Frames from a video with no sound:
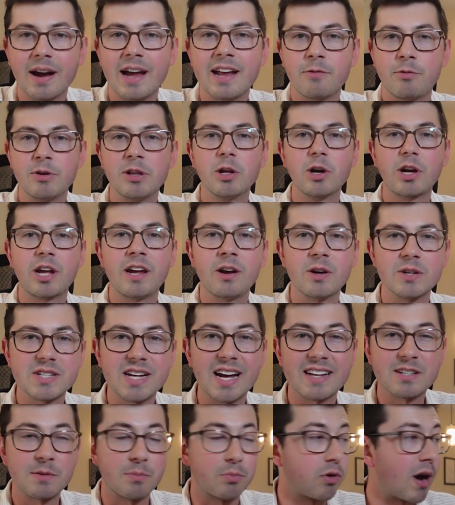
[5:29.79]
And if we look here, it's
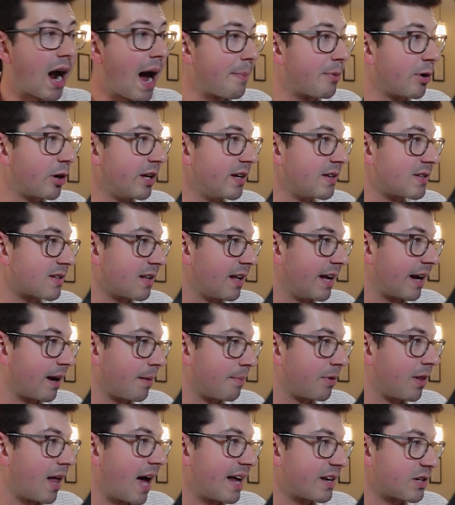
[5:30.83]
got some properties like
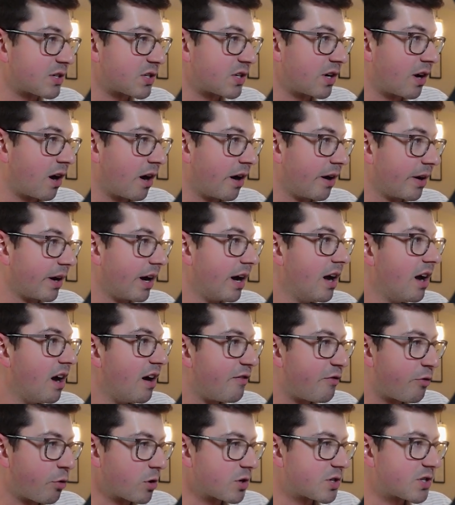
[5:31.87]
apply to start,
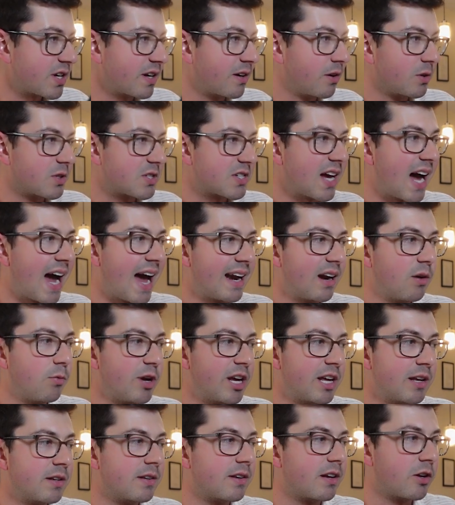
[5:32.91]
for single-sided, we
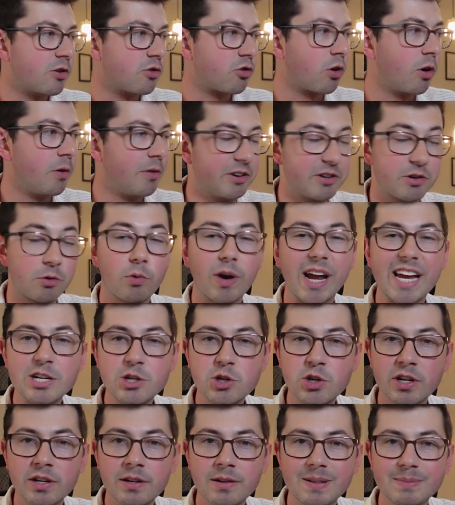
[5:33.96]
can control the duration.